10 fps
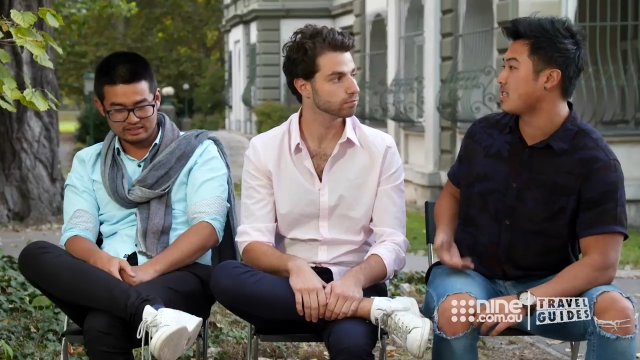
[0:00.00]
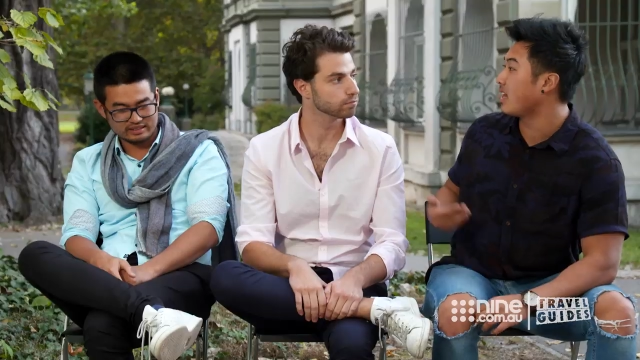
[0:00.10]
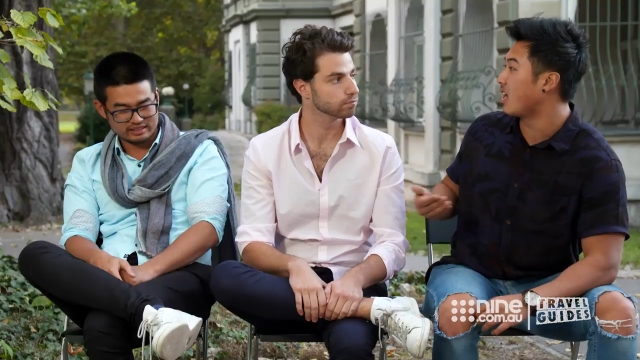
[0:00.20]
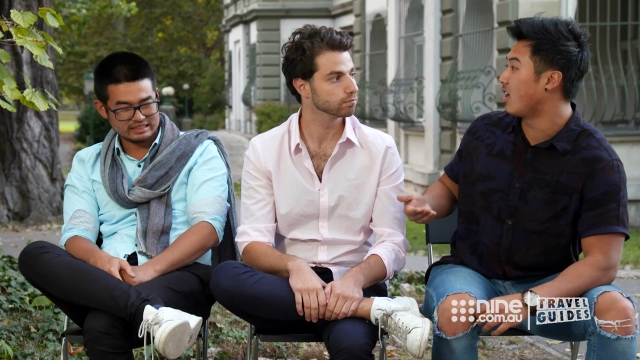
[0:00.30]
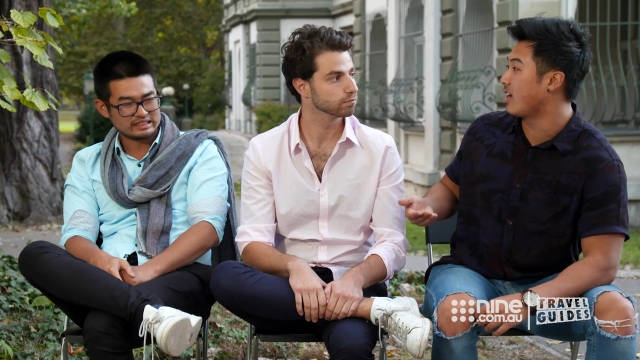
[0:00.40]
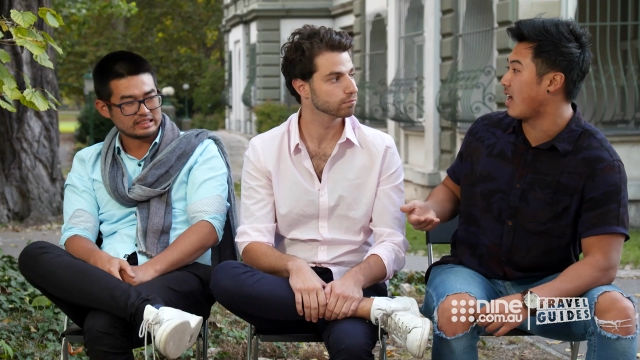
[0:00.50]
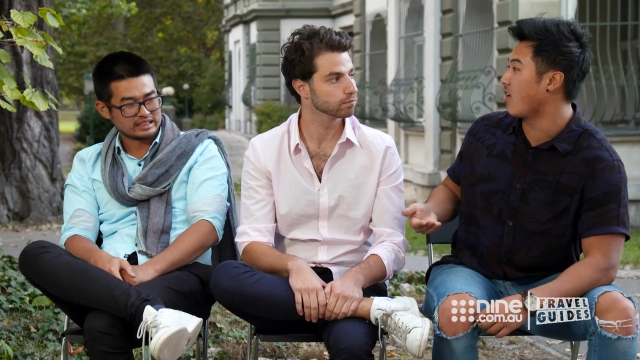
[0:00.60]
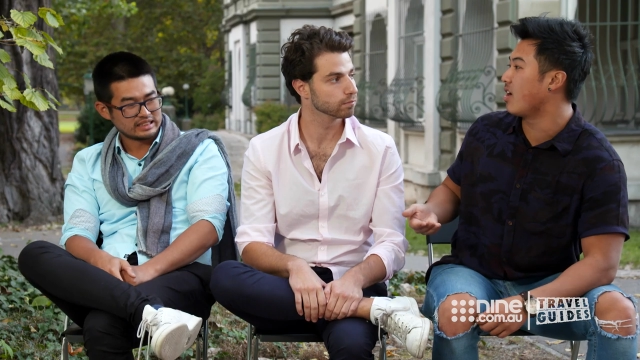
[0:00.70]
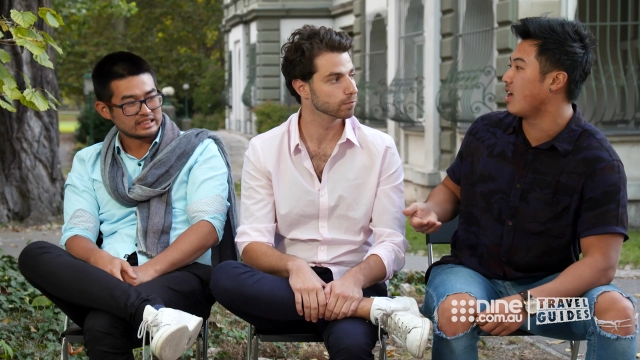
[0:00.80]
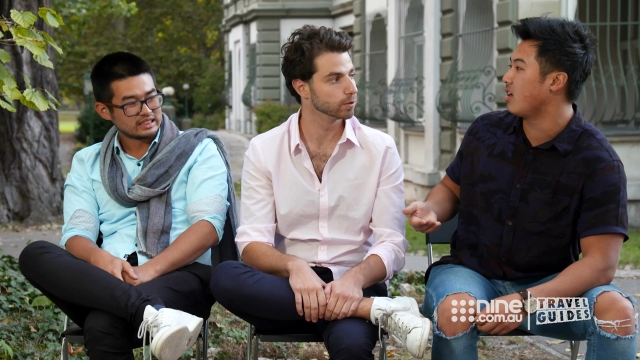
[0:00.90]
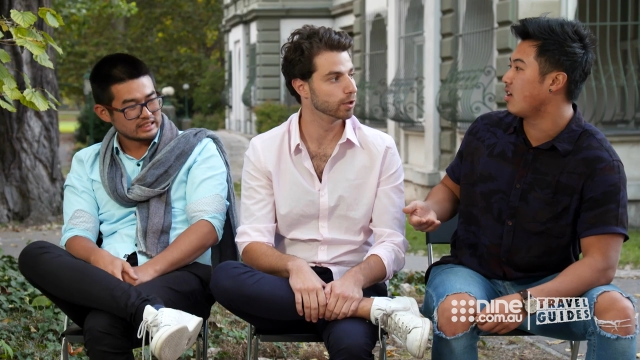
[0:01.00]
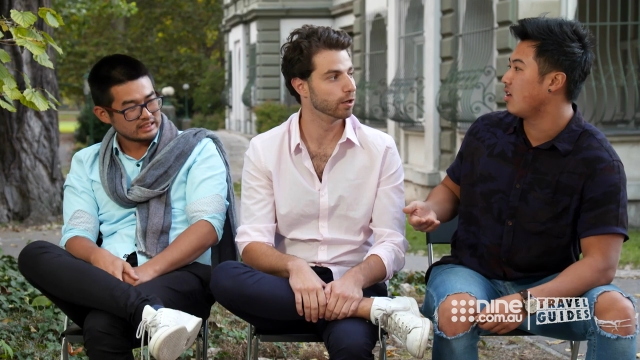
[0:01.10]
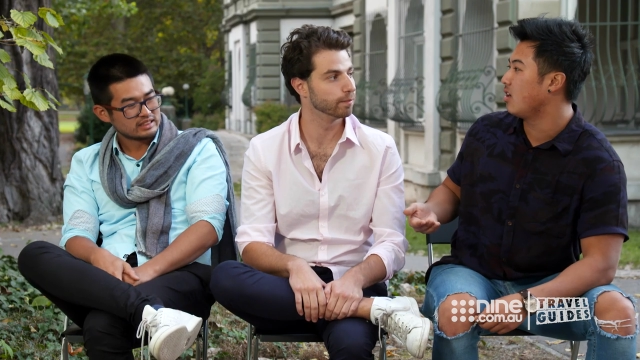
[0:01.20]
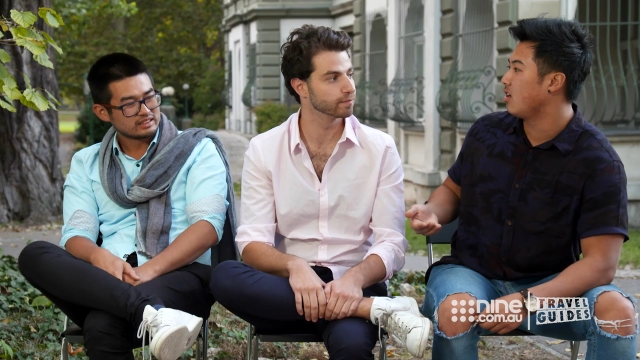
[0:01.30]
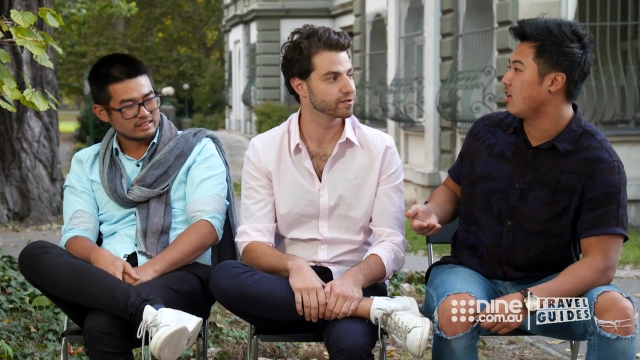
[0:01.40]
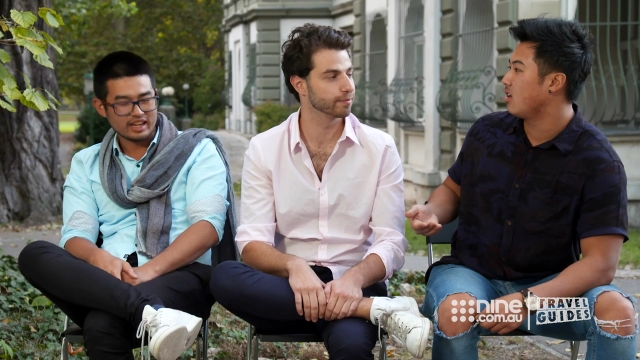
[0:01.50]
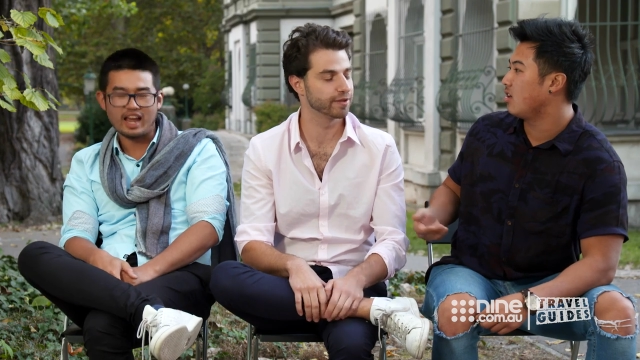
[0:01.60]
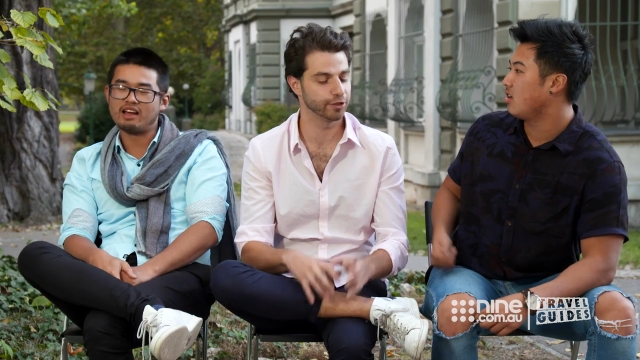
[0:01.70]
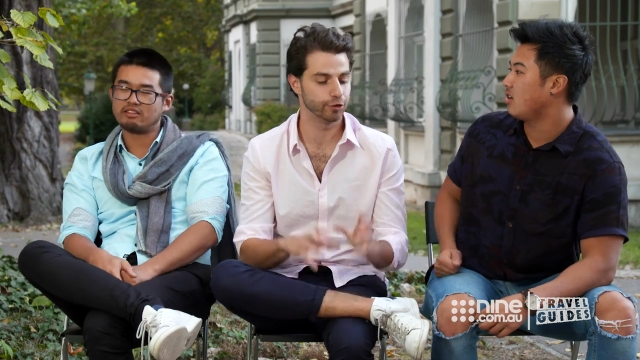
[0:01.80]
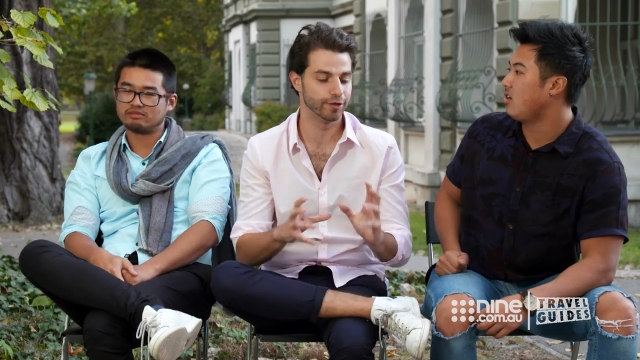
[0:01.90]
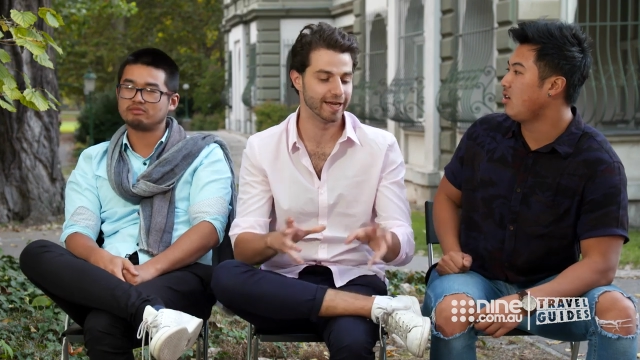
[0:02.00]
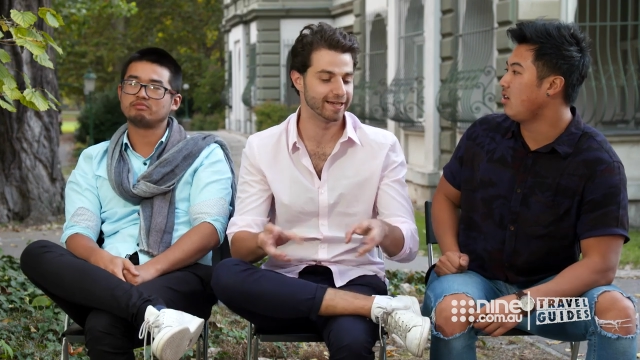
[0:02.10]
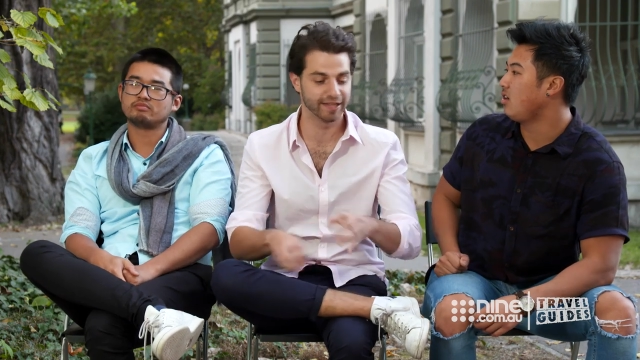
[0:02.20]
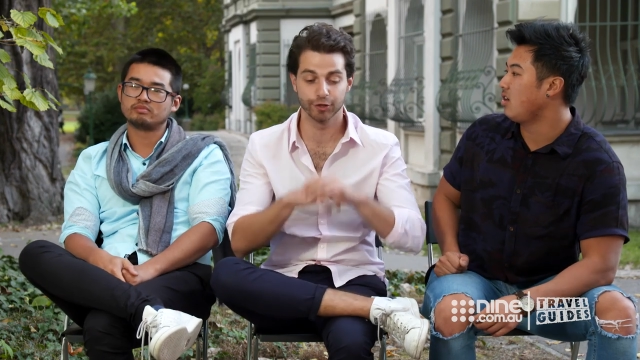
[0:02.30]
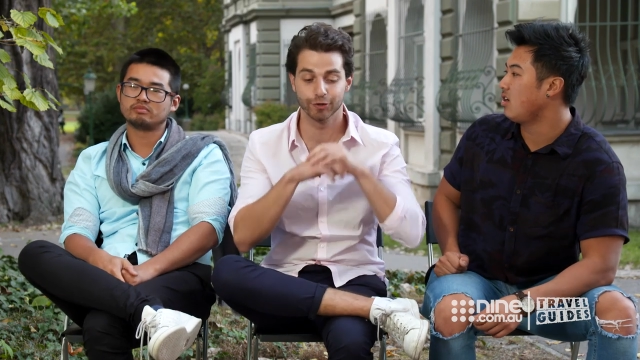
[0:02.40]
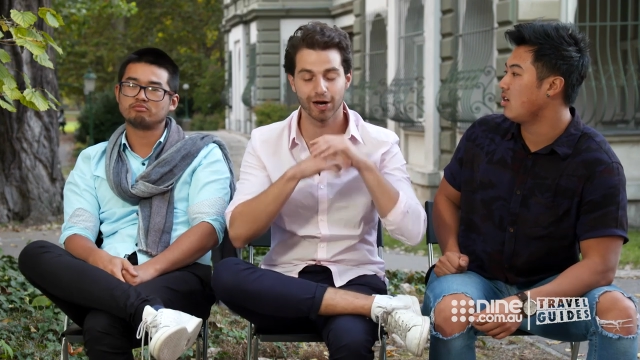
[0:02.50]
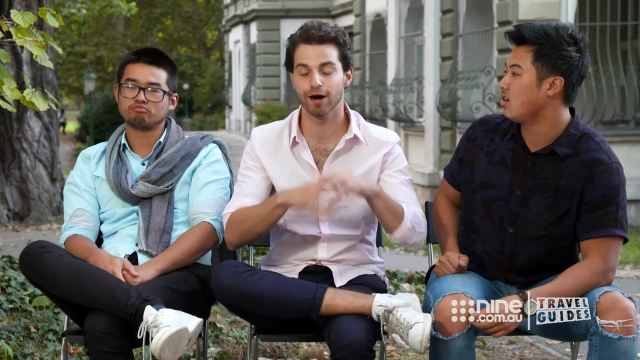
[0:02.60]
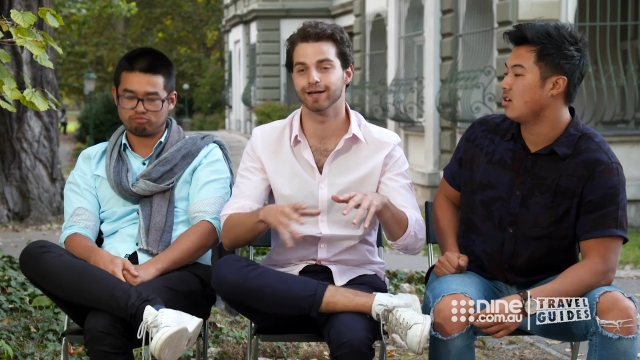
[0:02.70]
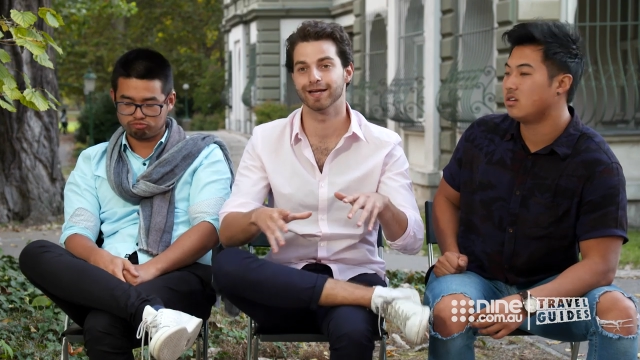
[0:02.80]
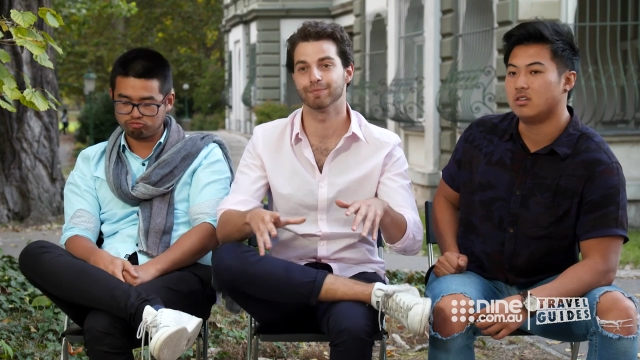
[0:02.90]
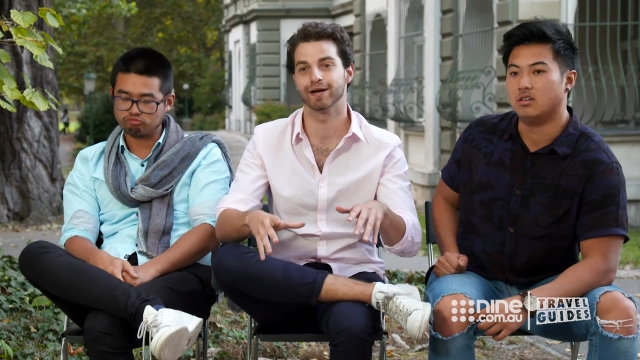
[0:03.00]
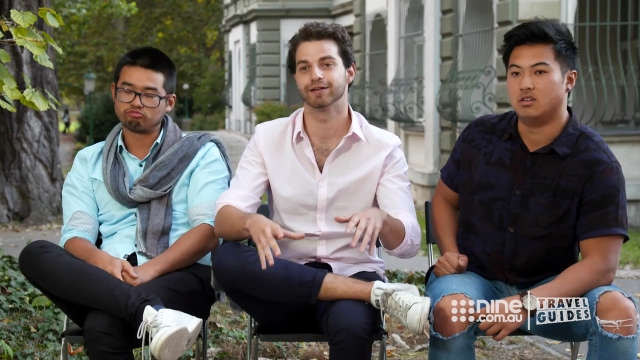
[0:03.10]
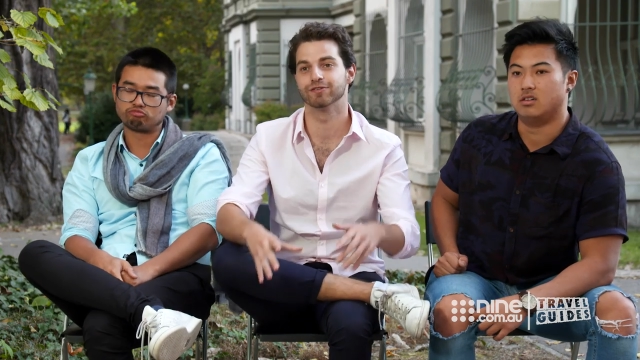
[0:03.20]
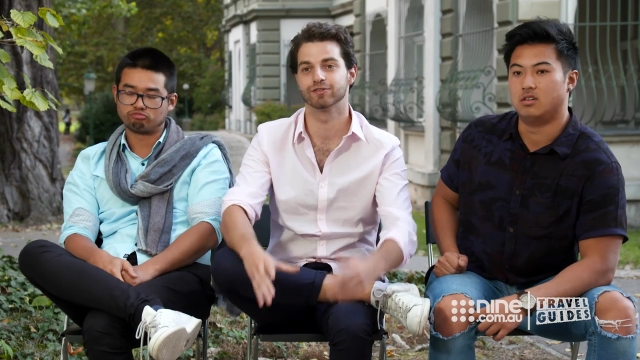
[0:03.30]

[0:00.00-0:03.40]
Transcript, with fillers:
Speaker 1: something Hungarian. Yeah.
Speaker 2: Something unique that you can't get back in